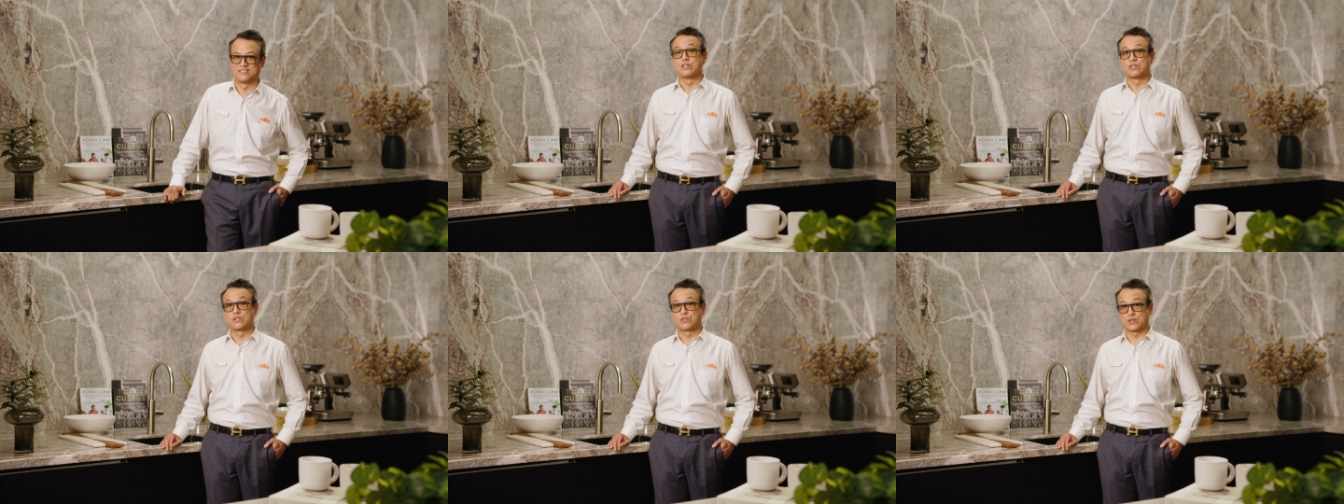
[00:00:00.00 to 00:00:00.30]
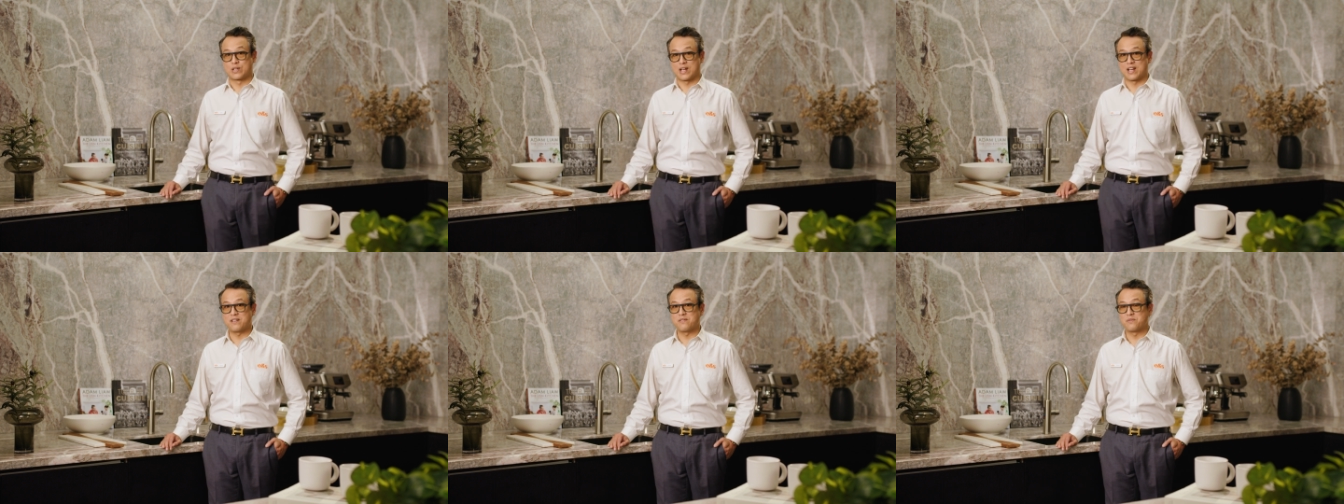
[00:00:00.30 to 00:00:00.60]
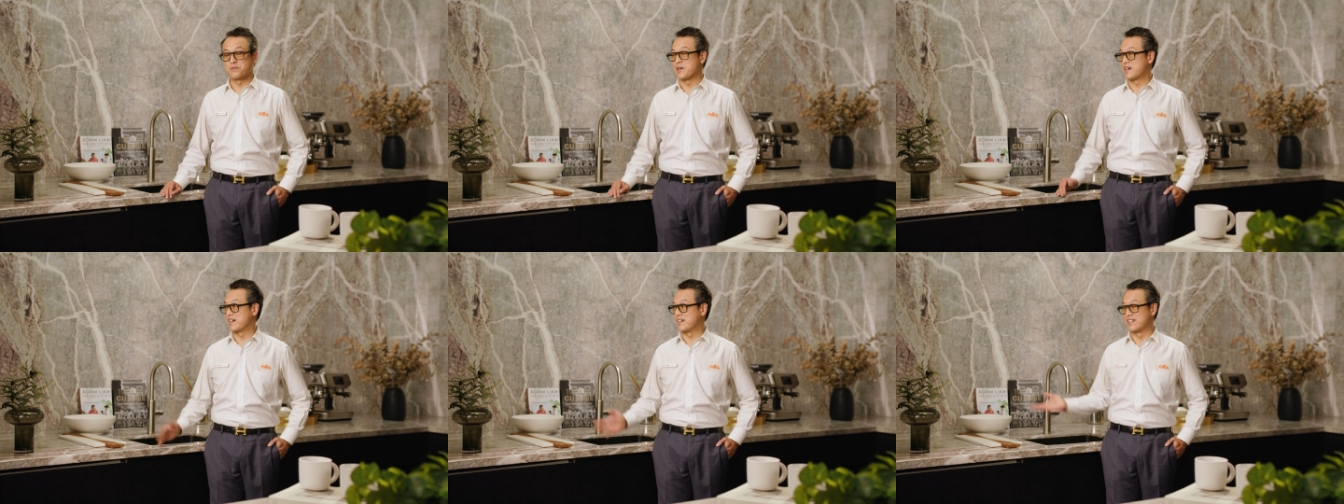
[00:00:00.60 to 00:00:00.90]
Today
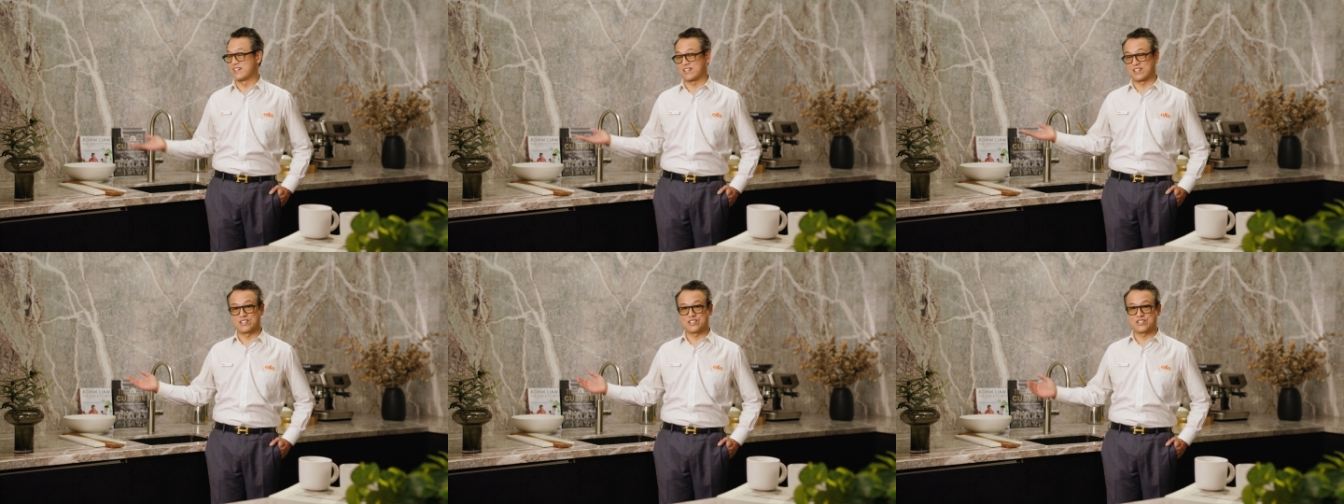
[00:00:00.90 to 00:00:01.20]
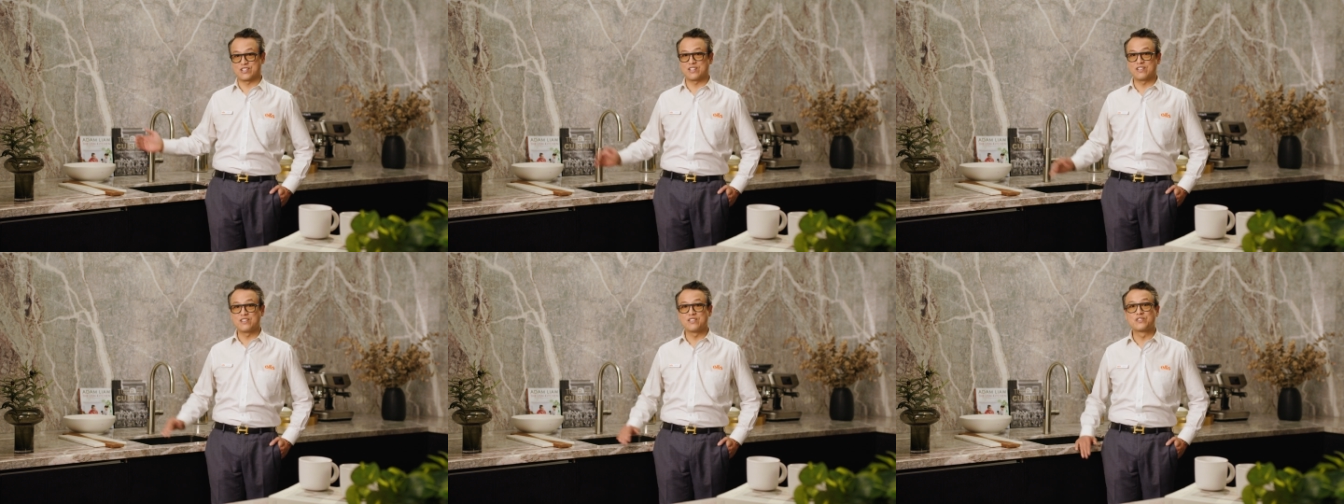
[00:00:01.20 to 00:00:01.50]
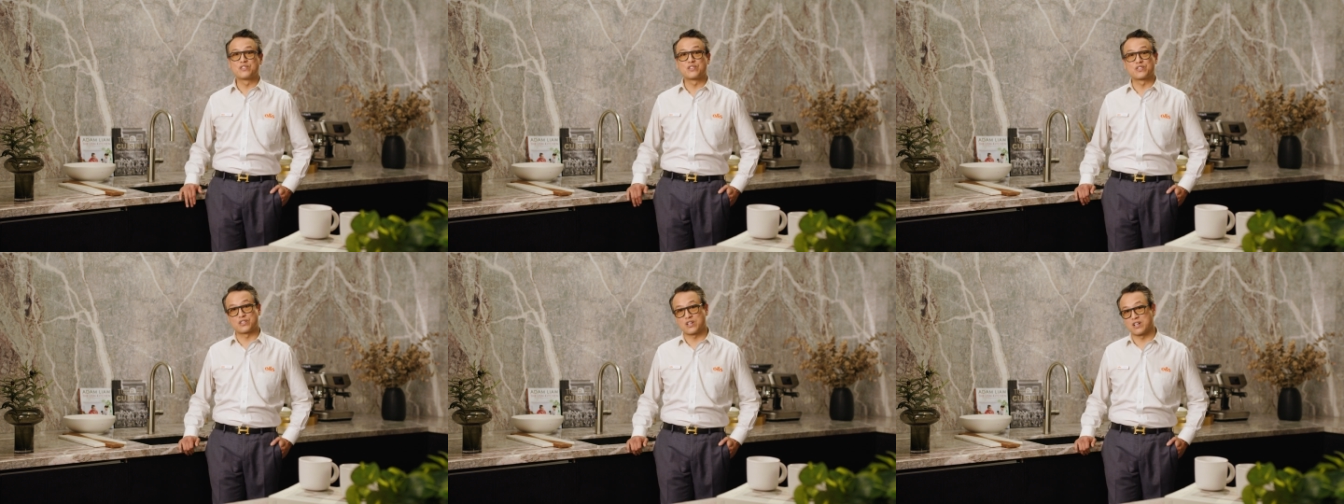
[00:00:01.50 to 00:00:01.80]
we are in the kitchen
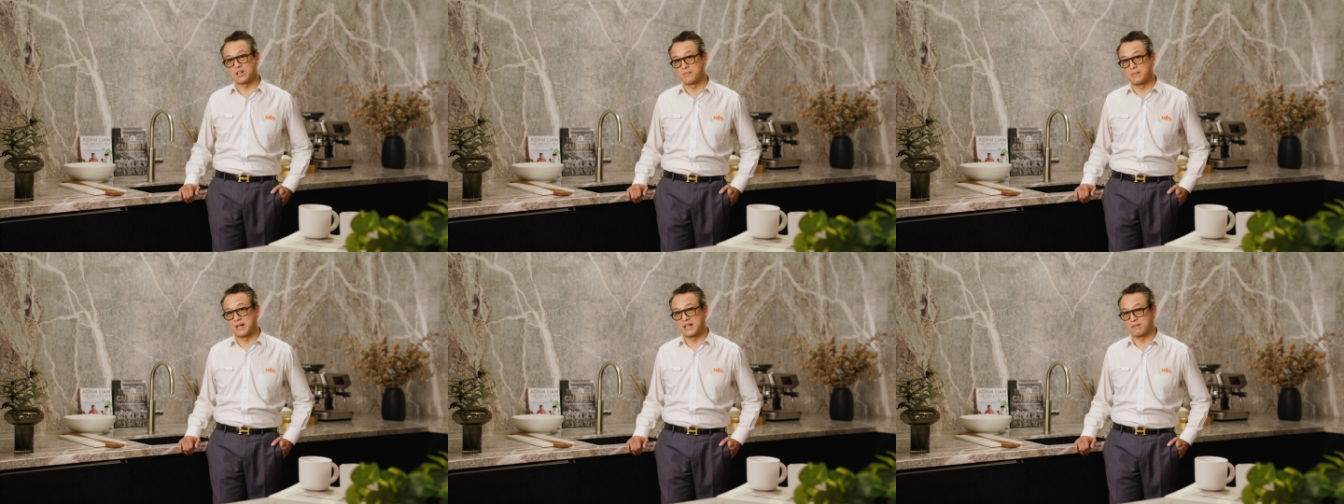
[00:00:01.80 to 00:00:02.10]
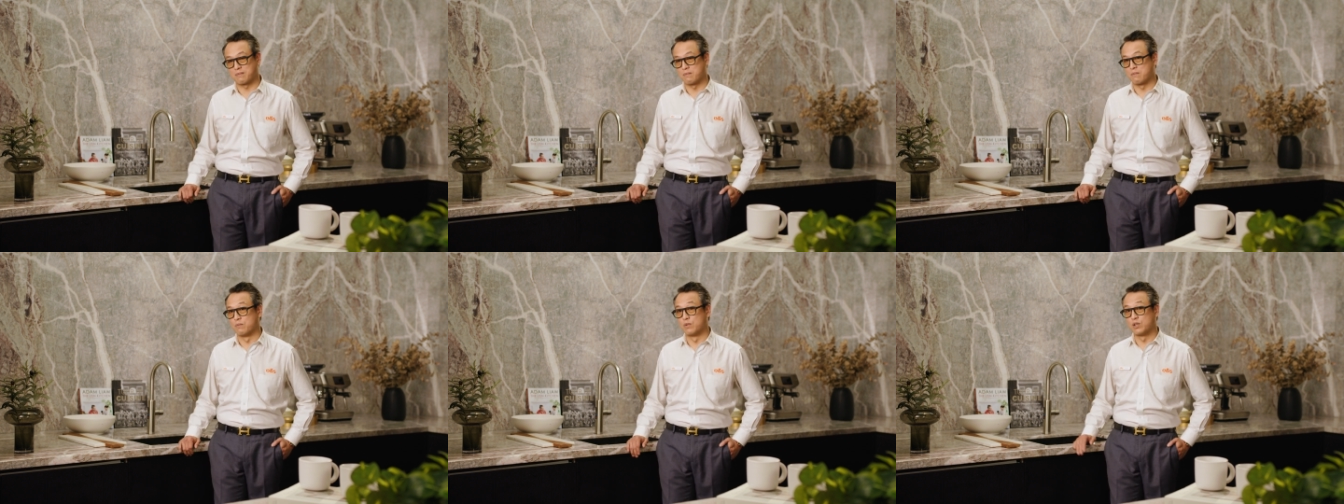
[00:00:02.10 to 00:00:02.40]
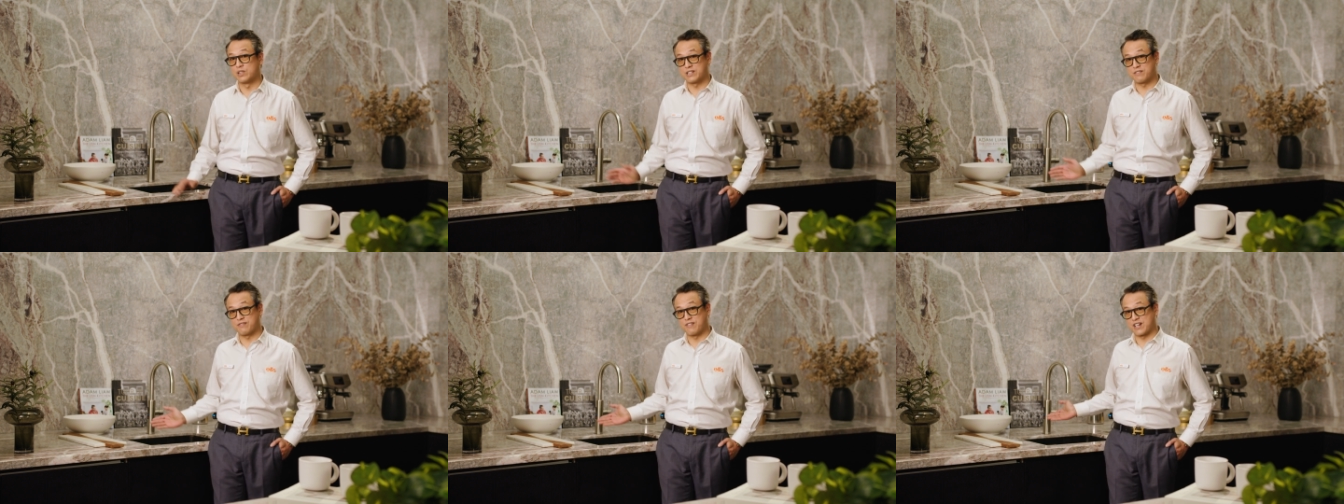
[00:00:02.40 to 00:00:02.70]
to talk about
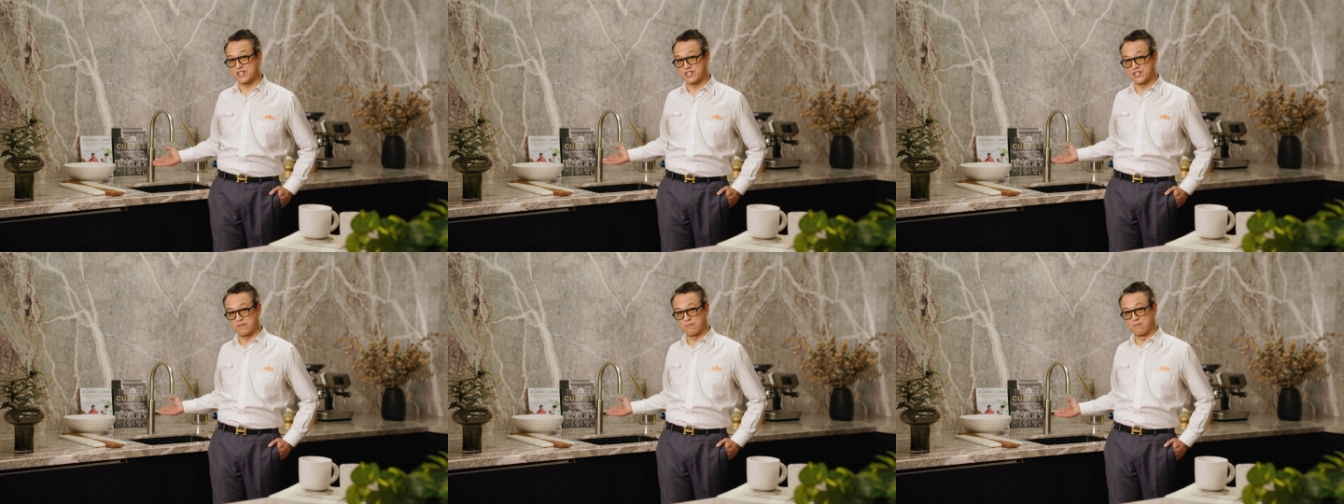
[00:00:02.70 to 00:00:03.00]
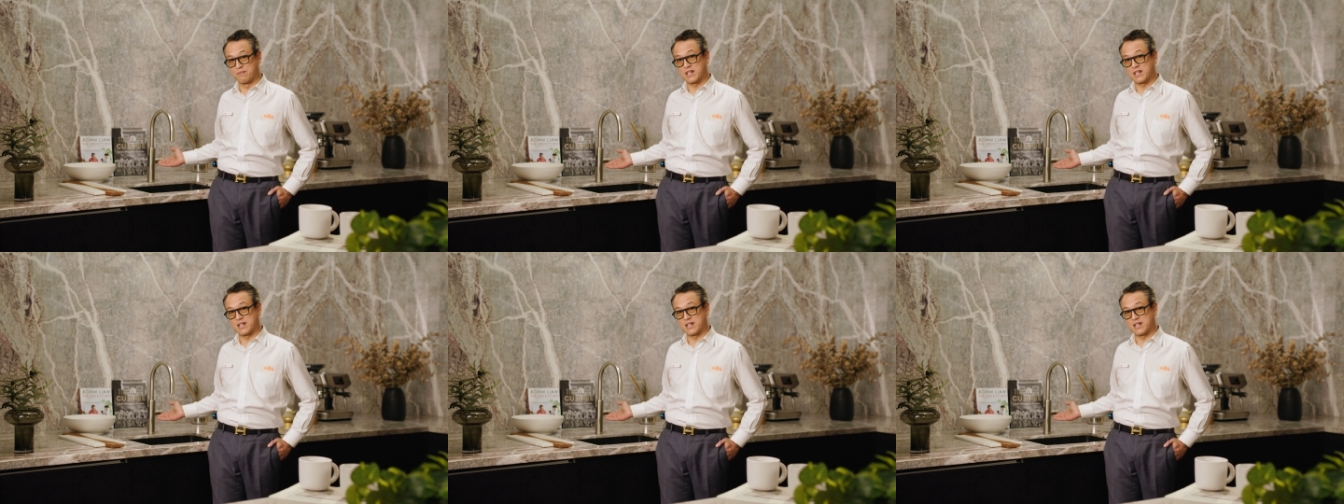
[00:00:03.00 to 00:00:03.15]
multifunction